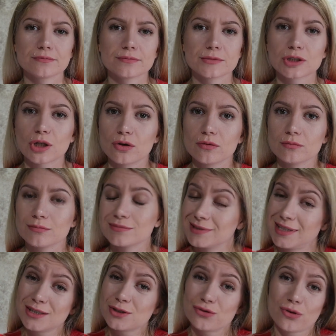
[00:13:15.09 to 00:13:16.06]
So
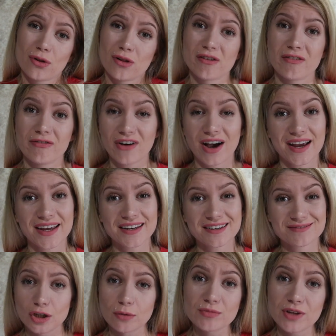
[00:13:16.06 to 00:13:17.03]
that's totally fine.
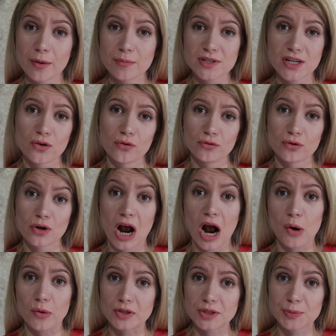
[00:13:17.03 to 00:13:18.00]
Sometimes I go for
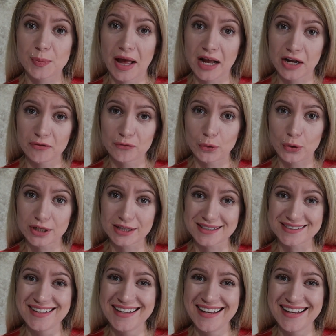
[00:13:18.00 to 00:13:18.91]
hours back and forth.